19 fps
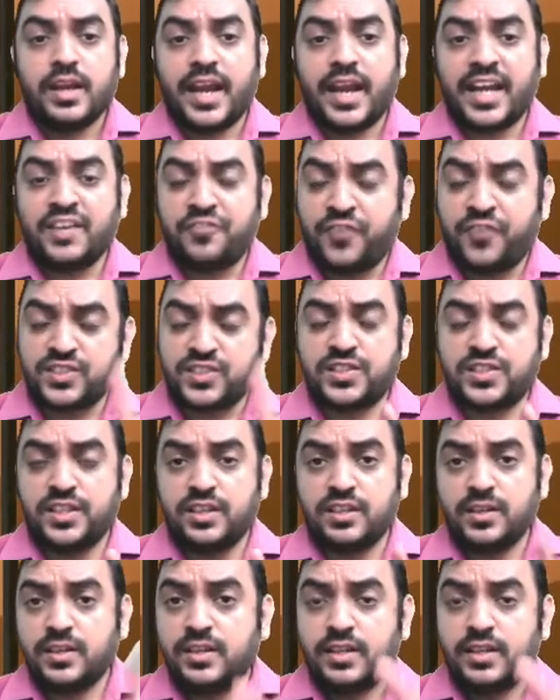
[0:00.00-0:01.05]
And first
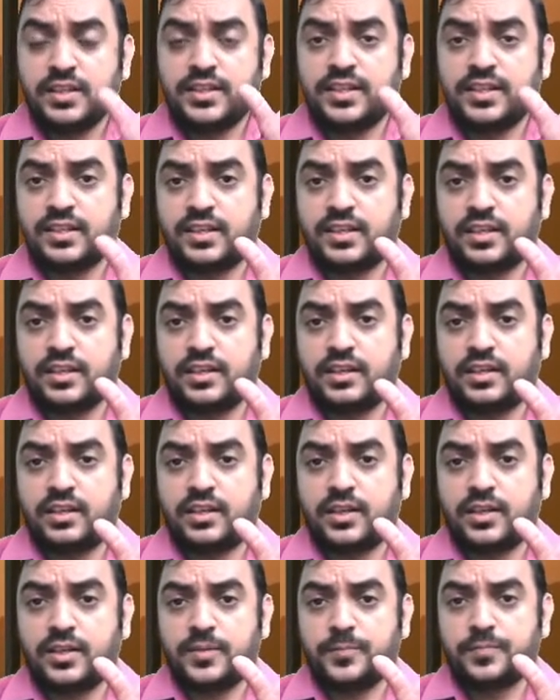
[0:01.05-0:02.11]
year that
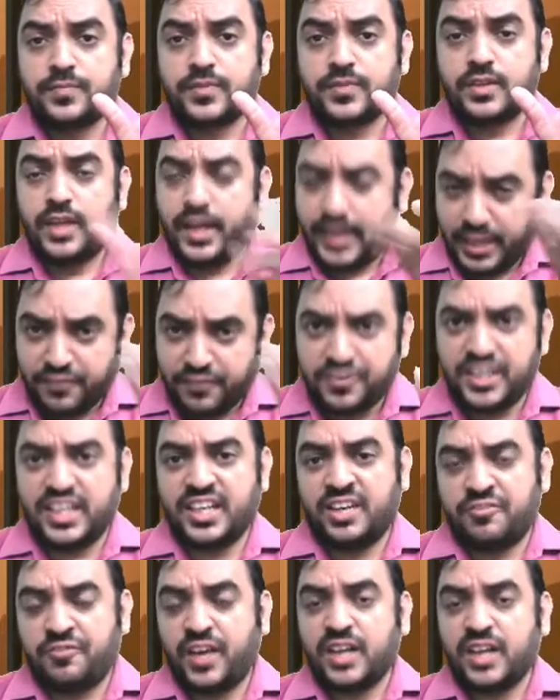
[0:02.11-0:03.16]
uh, and every
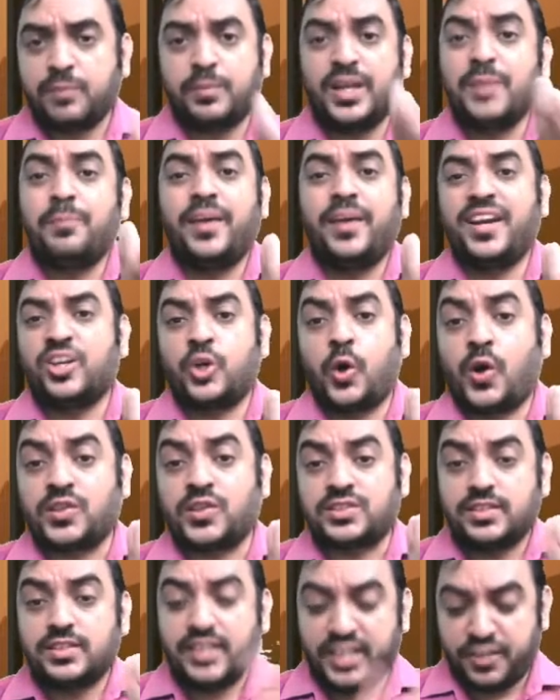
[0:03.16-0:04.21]
year in fact prepaid
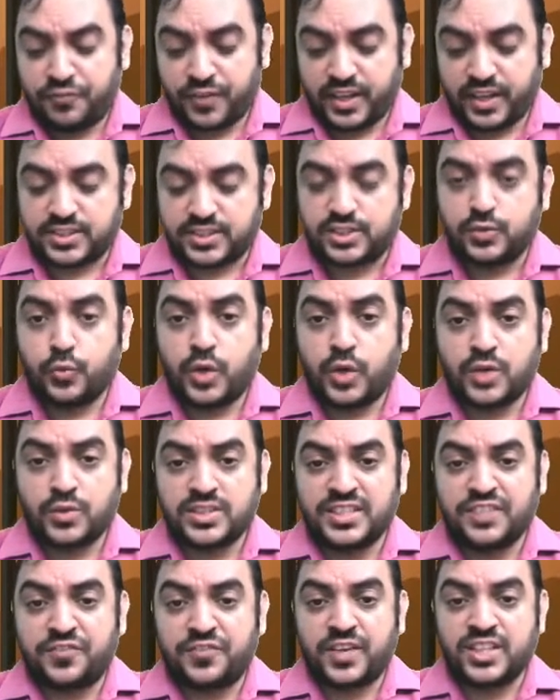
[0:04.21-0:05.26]
cost the difference. What
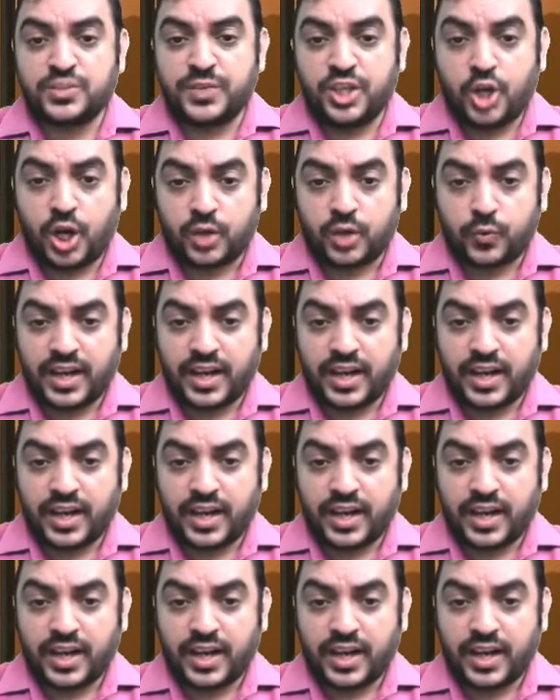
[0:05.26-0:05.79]
was the difference we got?